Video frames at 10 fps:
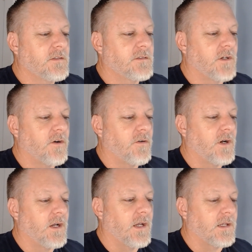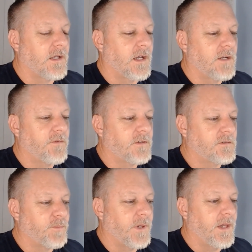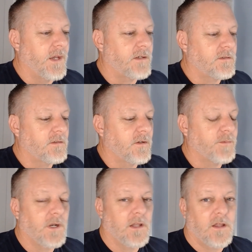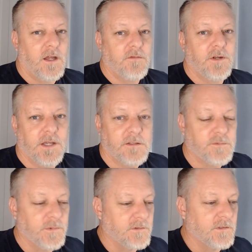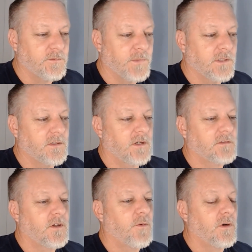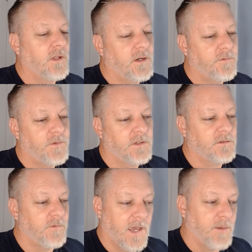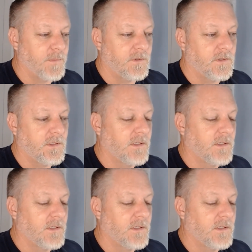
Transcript: So I kind of expect there's been a lot of announcements this month in October, a lot of things have happened.